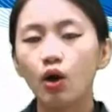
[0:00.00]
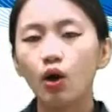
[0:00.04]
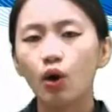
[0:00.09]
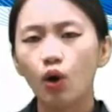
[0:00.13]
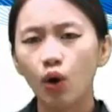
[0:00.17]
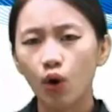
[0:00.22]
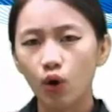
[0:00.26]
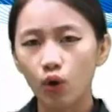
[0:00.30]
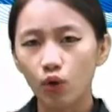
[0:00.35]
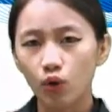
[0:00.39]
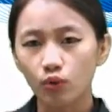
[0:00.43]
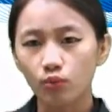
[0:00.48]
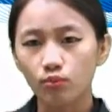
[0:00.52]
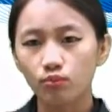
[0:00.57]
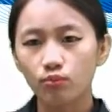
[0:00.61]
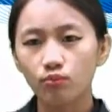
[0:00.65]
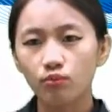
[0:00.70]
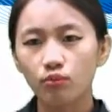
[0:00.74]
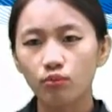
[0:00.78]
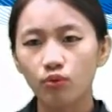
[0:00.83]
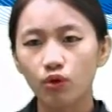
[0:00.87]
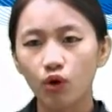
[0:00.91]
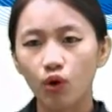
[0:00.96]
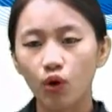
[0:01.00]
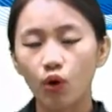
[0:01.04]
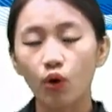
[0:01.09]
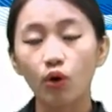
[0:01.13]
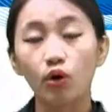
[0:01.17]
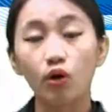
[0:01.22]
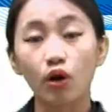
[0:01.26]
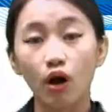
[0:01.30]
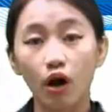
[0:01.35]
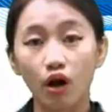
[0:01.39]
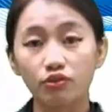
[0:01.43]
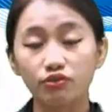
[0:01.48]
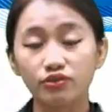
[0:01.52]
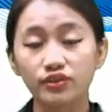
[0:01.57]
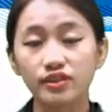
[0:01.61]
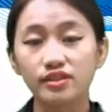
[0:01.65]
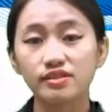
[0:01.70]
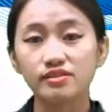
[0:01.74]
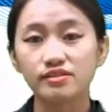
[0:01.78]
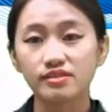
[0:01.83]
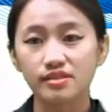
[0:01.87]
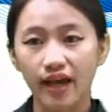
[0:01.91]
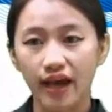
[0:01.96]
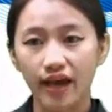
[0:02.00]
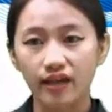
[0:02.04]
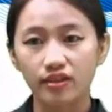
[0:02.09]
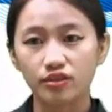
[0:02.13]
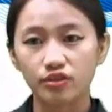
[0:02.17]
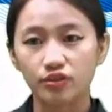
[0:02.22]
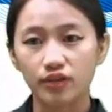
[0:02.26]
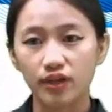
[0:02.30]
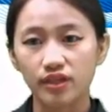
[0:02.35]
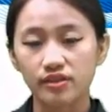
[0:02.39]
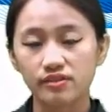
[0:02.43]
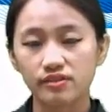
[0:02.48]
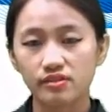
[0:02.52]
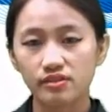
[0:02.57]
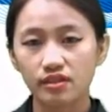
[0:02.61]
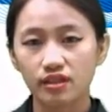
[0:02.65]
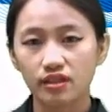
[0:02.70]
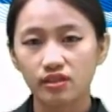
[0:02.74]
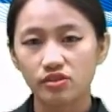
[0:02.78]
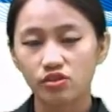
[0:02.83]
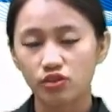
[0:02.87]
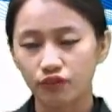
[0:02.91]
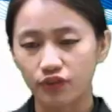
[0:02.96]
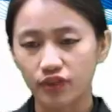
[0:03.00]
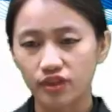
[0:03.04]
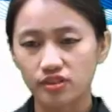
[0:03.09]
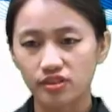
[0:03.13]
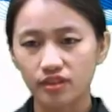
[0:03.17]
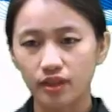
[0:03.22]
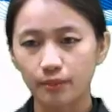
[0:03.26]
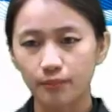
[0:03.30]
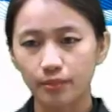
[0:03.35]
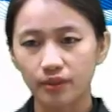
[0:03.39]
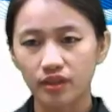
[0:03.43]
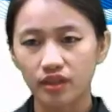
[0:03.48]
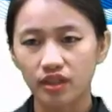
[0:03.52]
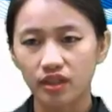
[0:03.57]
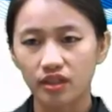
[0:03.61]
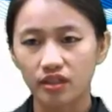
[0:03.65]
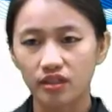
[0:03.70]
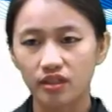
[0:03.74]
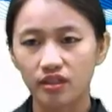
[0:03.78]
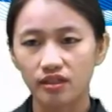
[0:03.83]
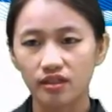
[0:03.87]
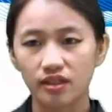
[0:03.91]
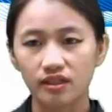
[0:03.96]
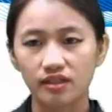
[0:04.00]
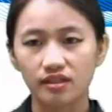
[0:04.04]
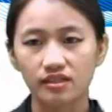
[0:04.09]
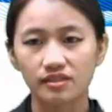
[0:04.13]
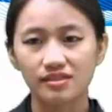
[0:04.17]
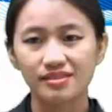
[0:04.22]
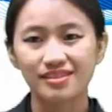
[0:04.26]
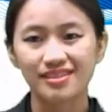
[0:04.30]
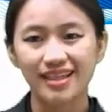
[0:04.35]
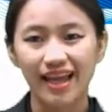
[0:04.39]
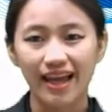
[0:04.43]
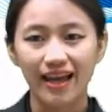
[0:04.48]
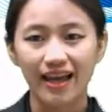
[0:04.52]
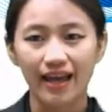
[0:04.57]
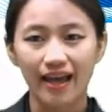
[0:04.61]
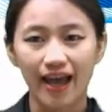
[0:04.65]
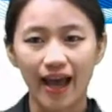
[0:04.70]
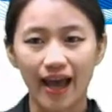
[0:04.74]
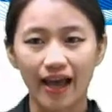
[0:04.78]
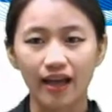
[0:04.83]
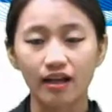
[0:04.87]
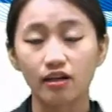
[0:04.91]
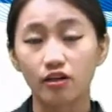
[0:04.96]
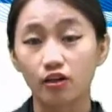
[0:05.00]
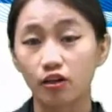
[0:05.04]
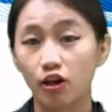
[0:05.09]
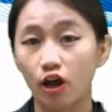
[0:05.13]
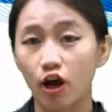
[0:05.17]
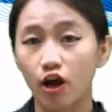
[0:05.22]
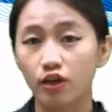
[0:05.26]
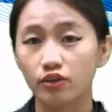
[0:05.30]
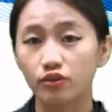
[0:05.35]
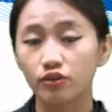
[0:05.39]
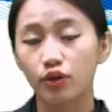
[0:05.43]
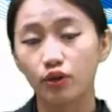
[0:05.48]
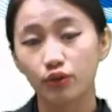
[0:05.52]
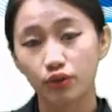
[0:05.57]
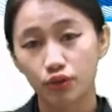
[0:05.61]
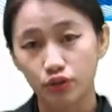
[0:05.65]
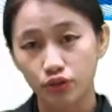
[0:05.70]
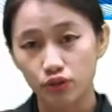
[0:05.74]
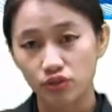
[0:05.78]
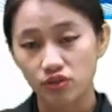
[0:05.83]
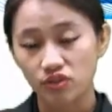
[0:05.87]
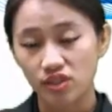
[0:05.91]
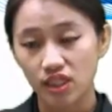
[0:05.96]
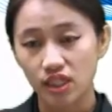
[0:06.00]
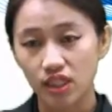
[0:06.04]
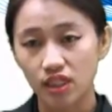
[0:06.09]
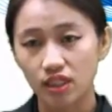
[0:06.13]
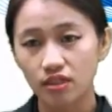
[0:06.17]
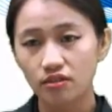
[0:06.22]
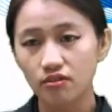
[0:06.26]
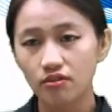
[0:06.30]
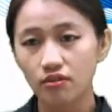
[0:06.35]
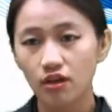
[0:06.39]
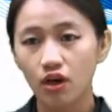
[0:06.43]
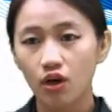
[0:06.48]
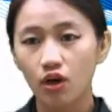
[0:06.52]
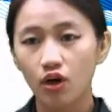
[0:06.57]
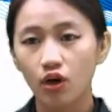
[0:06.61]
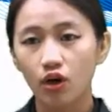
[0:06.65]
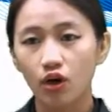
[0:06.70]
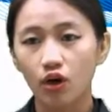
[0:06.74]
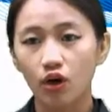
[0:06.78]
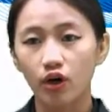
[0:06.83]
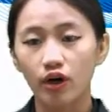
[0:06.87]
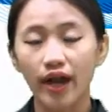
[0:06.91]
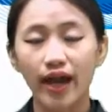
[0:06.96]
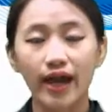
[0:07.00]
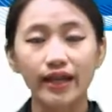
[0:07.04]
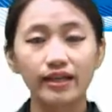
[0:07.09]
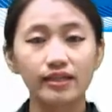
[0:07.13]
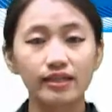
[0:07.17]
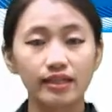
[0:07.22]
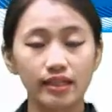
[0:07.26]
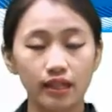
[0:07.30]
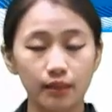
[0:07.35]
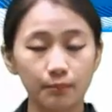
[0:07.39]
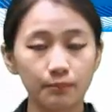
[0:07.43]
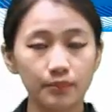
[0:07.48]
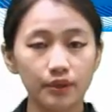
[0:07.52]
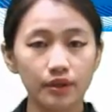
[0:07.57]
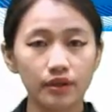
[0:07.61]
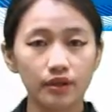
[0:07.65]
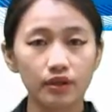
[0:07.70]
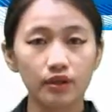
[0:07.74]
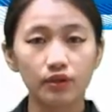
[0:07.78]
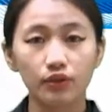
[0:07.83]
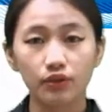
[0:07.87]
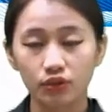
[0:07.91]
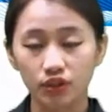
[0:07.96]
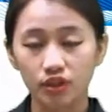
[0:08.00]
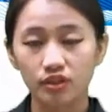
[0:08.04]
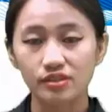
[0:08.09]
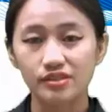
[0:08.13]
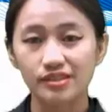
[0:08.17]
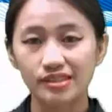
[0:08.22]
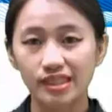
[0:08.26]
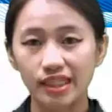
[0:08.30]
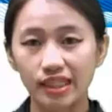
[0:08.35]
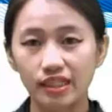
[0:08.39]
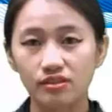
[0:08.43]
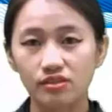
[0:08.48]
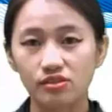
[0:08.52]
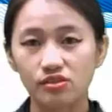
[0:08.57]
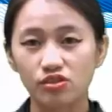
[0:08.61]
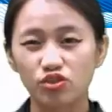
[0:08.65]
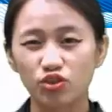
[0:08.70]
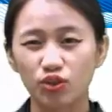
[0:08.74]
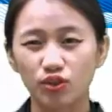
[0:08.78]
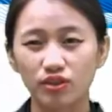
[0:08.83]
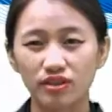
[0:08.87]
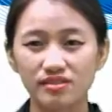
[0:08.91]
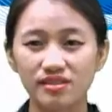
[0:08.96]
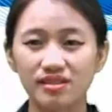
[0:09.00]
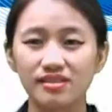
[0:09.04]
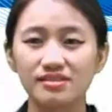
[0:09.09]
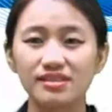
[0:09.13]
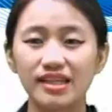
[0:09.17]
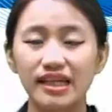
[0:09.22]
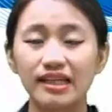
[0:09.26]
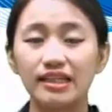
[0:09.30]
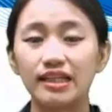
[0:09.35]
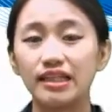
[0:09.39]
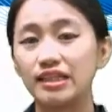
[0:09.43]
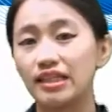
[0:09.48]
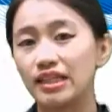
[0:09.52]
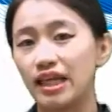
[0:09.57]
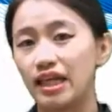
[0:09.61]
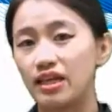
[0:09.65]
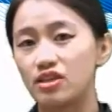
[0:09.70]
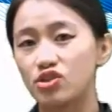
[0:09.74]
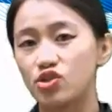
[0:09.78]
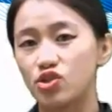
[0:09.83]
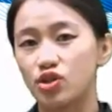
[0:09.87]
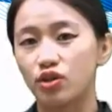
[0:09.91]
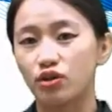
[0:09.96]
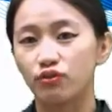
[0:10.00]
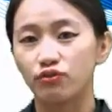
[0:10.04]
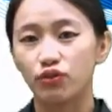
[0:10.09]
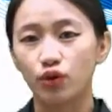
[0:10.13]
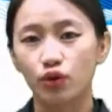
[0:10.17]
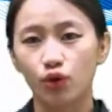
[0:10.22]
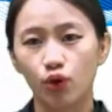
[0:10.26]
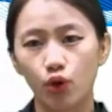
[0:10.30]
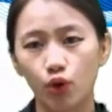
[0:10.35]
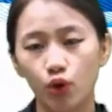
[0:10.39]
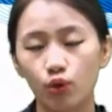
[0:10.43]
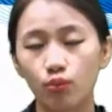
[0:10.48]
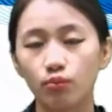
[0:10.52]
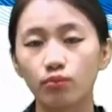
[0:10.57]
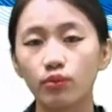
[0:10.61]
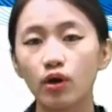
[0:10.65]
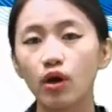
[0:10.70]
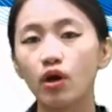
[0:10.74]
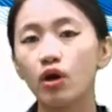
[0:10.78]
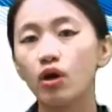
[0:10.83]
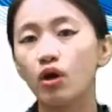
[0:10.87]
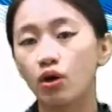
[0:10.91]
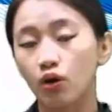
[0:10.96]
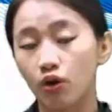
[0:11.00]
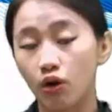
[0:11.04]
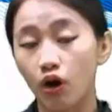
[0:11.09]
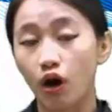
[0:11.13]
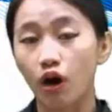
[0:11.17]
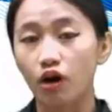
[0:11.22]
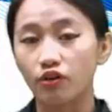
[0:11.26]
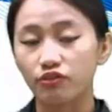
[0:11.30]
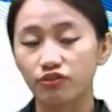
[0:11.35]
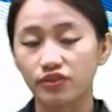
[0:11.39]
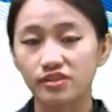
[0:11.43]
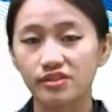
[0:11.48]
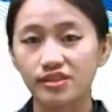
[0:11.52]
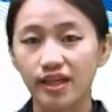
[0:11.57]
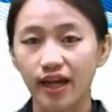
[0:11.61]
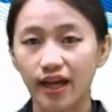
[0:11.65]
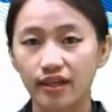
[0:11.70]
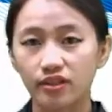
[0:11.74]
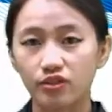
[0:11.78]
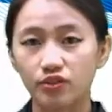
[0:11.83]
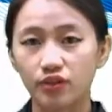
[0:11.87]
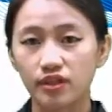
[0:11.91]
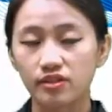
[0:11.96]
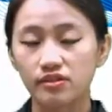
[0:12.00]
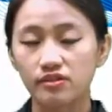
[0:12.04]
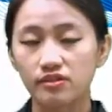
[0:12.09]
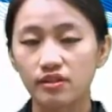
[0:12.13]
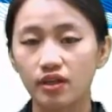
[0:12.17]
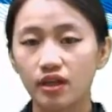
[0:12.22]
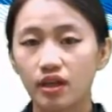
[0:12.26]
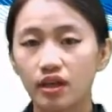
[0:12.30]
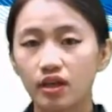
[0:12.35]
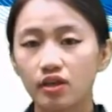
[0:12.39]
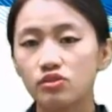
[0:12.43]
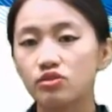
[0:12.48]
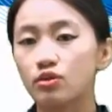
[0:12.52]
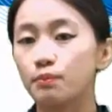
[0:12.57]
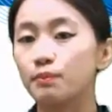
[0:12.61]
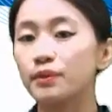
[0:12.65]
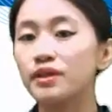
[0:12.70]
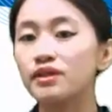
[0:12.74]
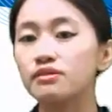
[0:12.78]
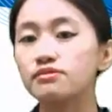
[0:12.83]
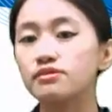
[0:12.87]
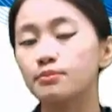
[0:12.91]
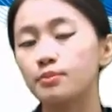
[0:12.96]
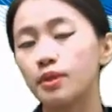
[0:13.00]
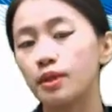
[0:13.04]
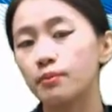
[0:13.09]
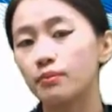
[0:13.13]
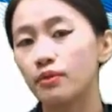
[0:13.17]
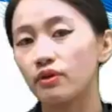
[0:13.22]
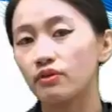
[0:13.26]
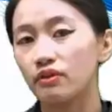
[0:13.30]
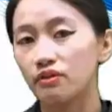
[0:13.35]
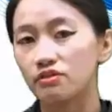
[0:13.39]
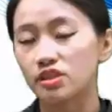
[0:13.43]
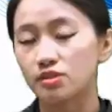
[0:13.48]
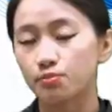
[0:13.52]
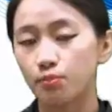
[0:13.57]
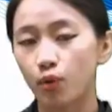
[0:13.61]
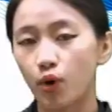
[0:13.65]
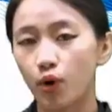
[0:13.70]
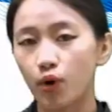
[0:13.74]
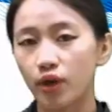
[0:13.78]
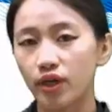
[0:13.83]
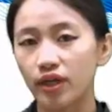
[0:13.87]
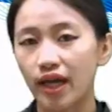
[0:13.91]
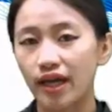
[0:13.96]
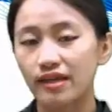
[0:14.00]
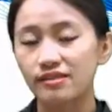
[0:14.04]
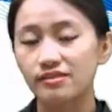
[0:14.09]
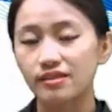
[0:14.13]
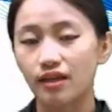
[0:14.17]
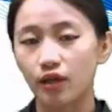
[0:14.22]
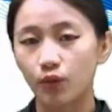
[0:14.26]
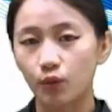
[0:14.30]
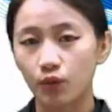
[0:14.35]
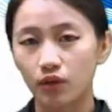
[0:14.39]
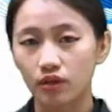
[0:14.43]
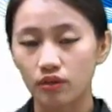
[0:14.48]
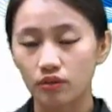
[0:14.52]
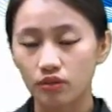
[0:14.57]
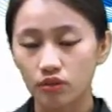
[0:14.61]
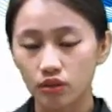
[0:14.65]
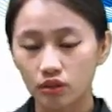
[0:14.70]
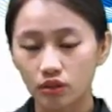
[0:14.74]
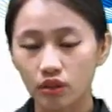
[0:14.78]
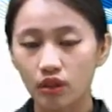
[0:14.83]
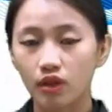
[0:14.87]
home or office address. So for example, here is at lot 13 or at number 13. So this is an indication of your home or office address. So please remember this point as I will